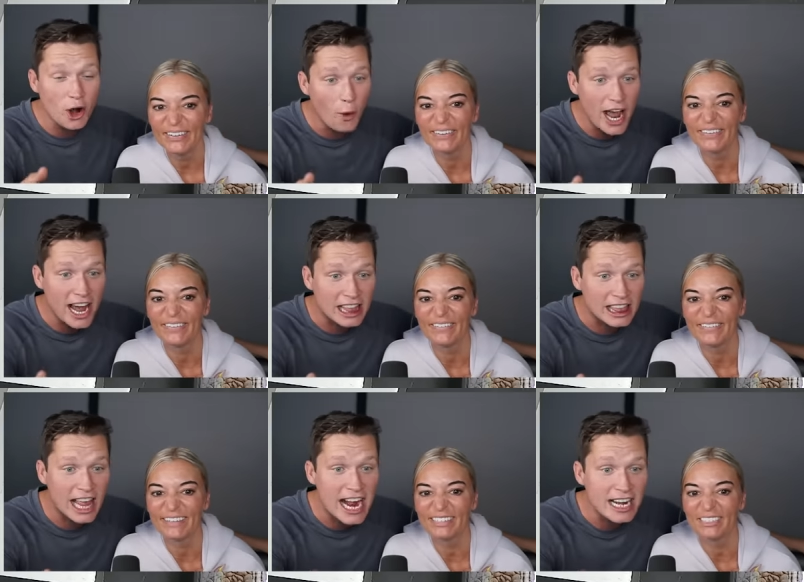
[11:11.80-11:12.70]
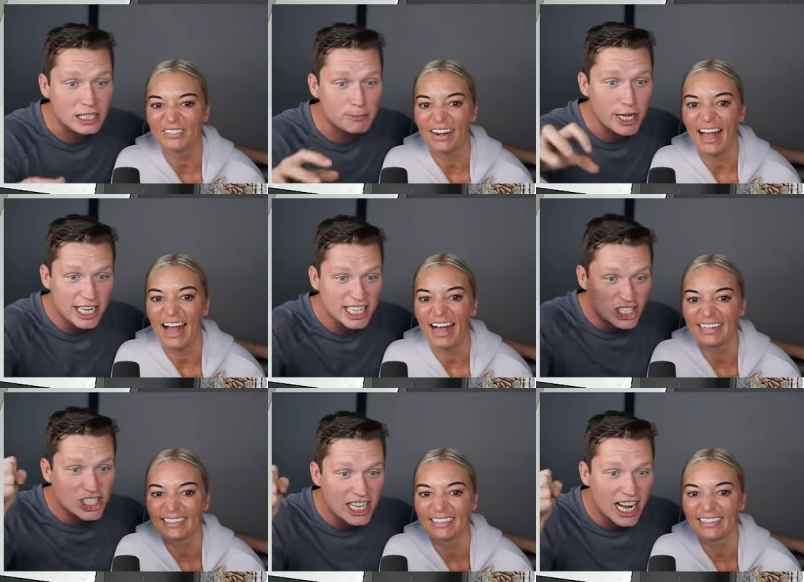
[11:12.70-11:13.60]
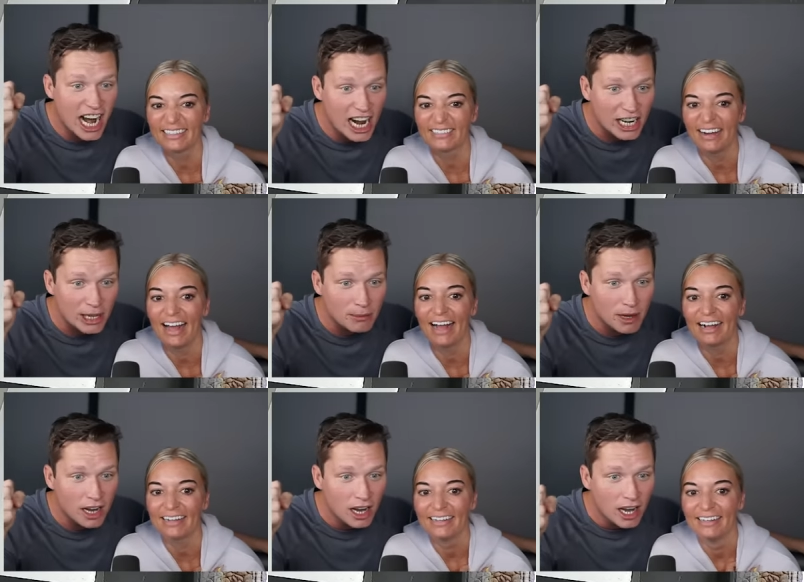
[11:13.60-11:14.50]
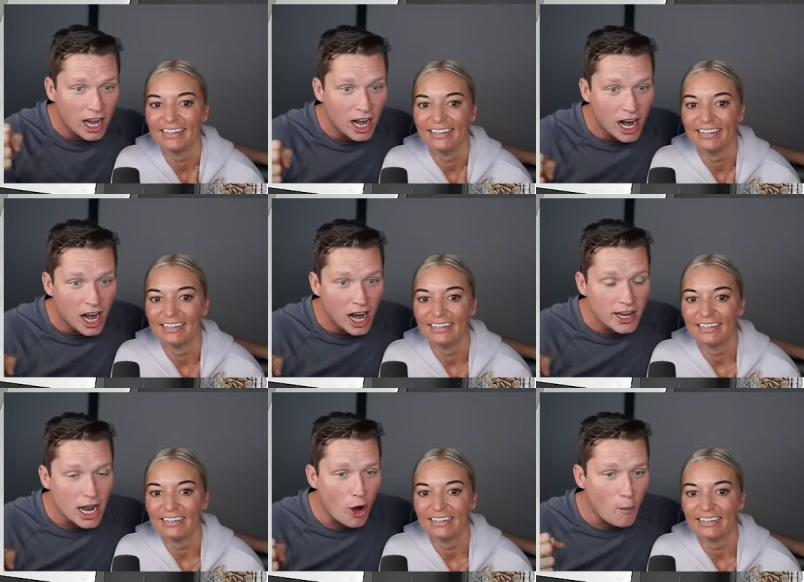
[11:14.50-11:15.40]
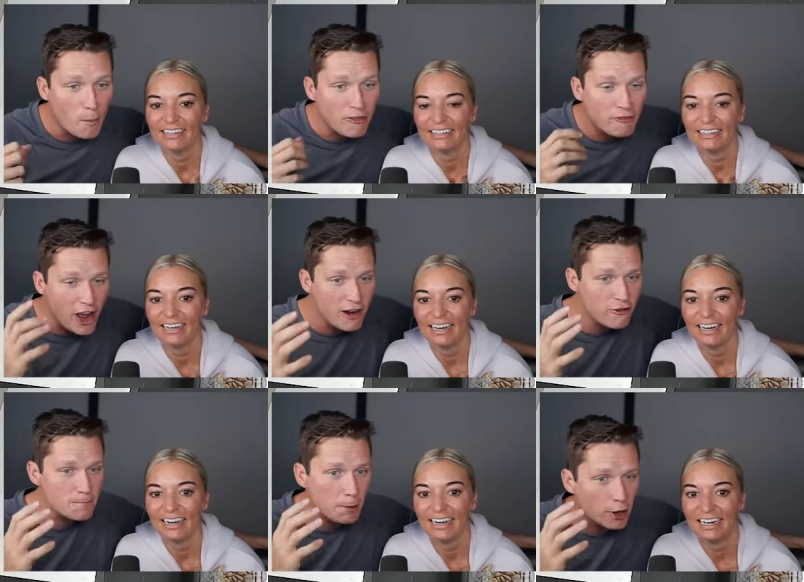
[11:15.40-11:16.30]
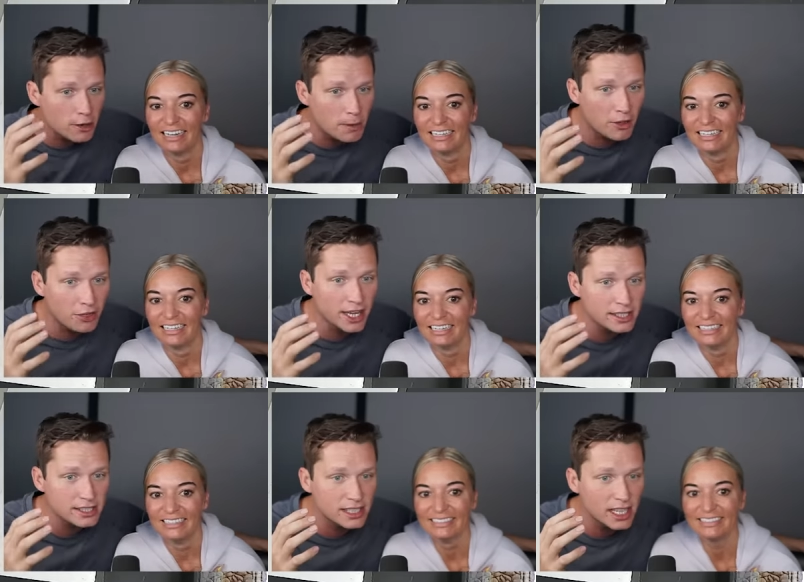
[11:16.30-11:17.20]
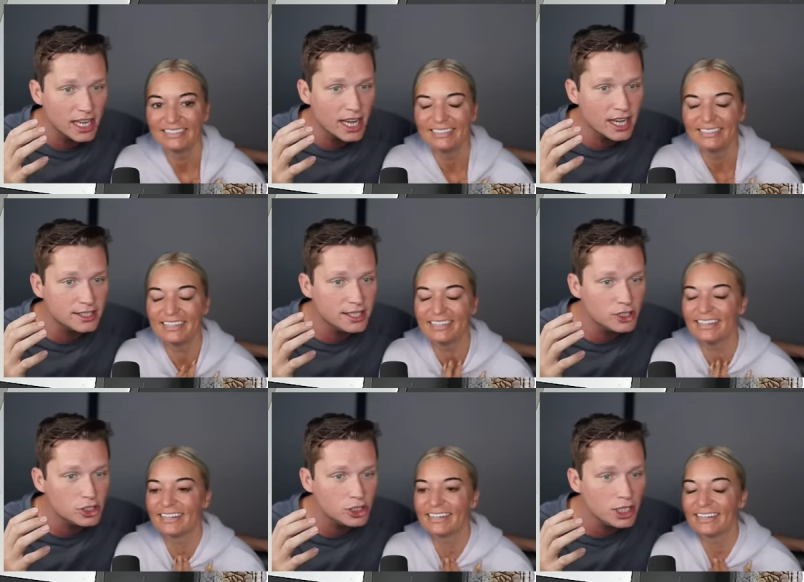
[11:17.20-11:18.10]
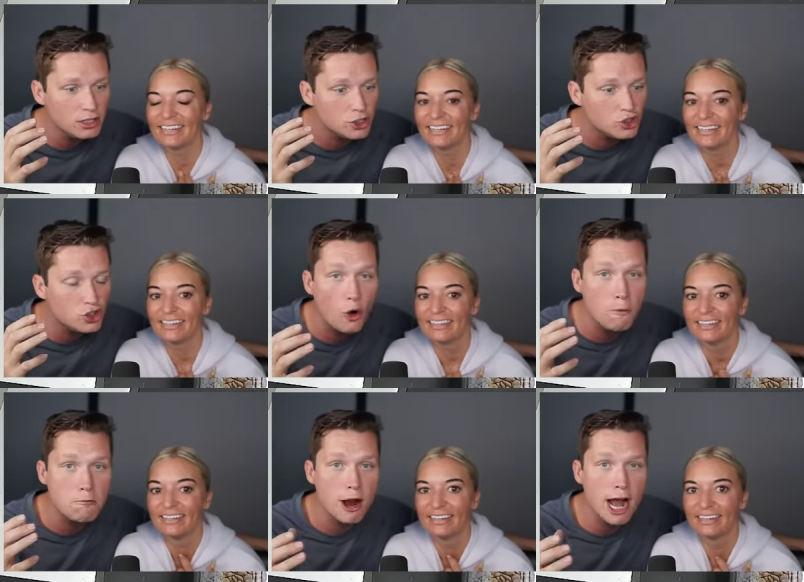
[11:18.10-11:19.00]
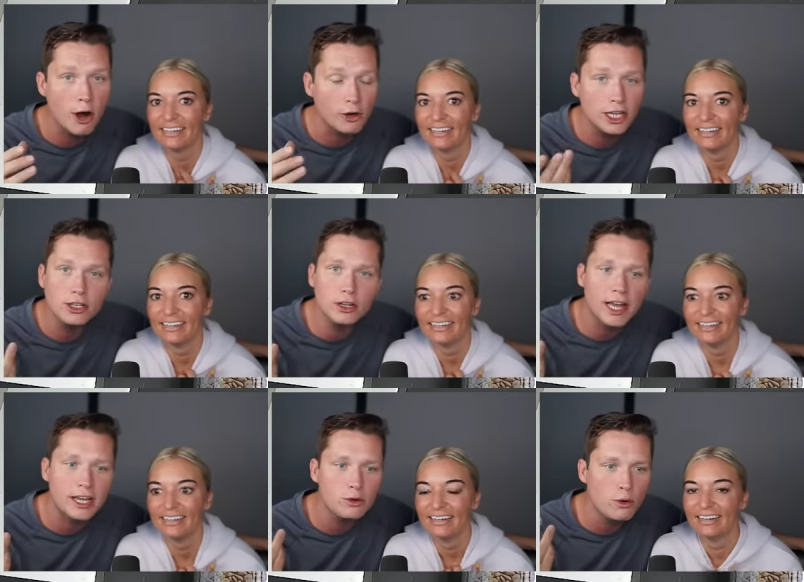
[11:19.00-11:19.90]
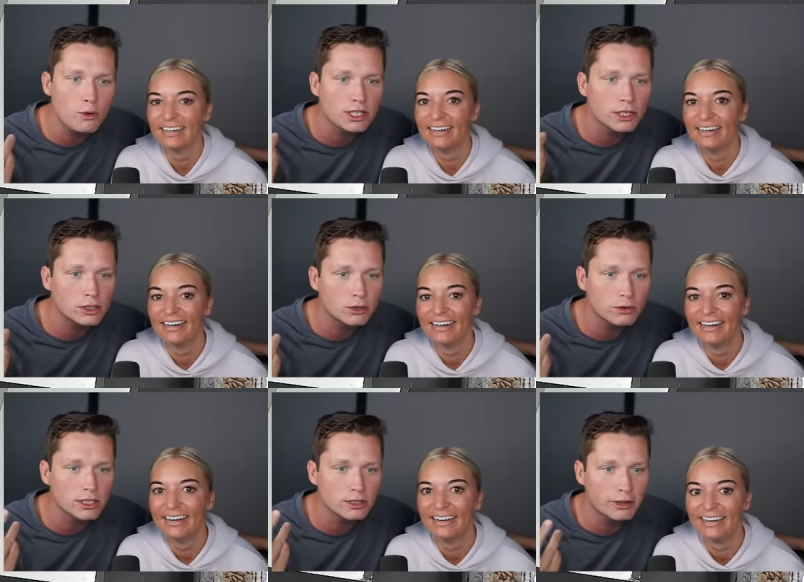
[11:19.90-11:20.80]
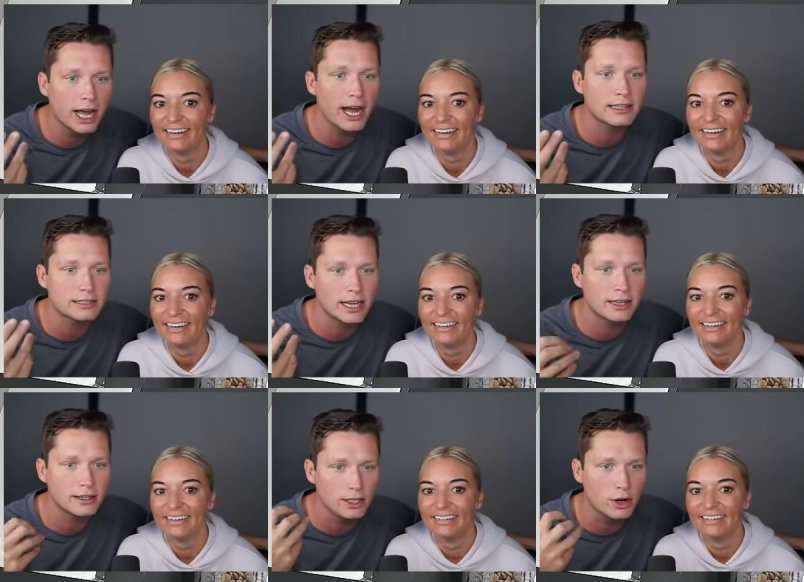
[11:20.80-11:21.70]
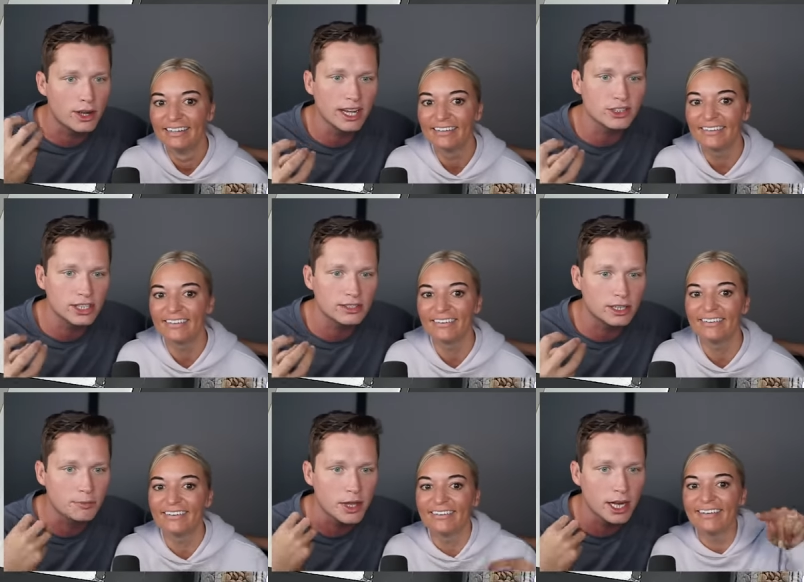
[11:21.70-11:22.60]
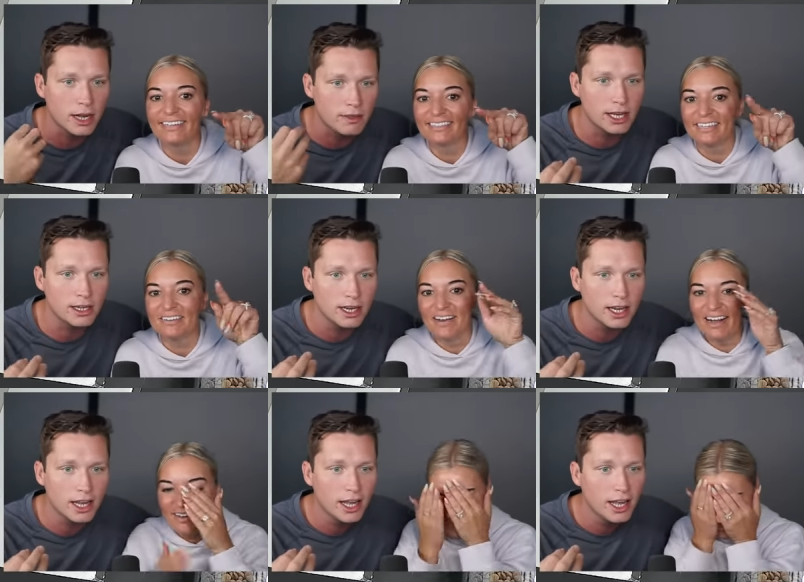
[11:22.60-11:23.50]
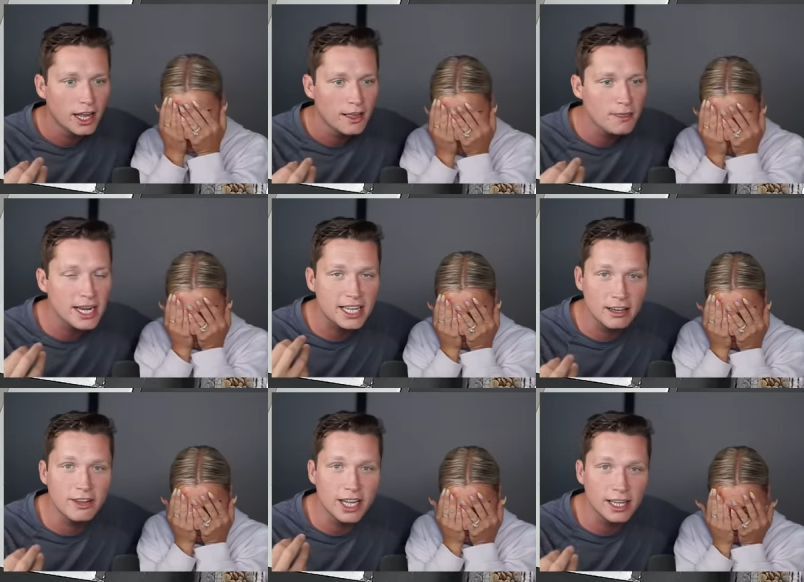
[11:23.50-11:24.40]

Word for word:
Speaker 1: oh, away at oh, light drag, speed, and she got drag. him. Now, my favorite part about this is that she's so proud. And you know, like you always hear stories of cats like, you know, catching oh, something oh, and then then giving